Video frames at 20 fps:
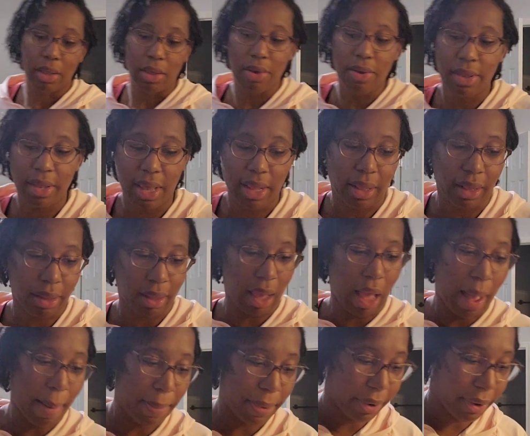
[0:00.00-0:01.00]
use it as a
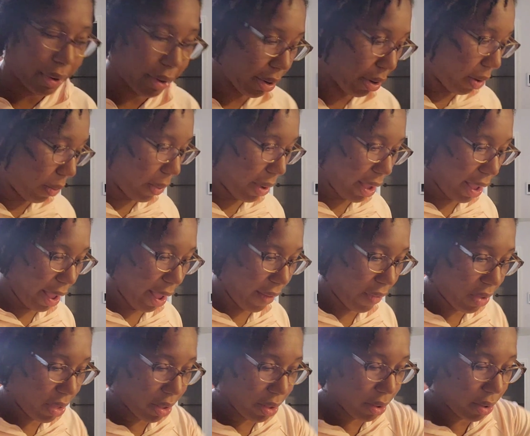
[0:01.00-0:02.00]
topper or what
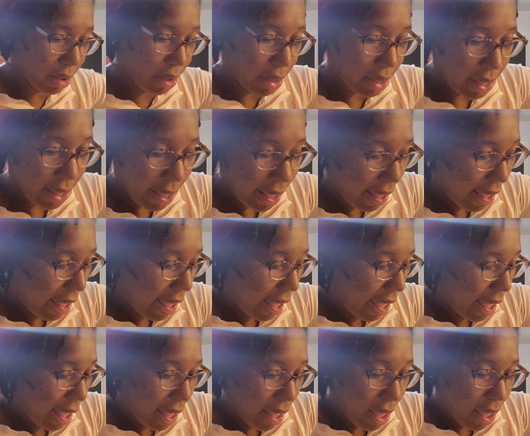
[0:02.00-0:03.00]
have you.
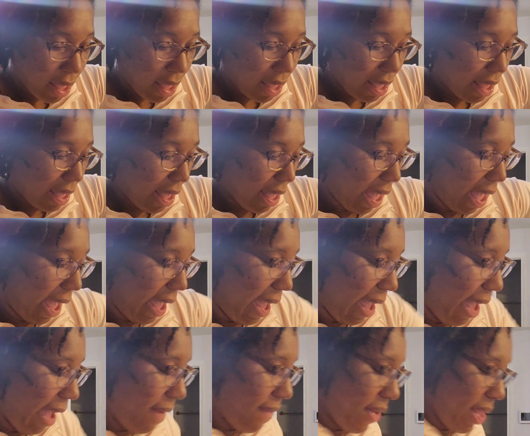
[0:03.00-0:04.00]
I
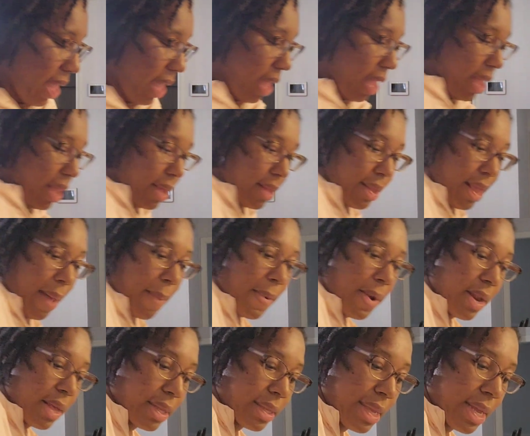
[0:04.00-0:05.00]
have eggs. I'm going to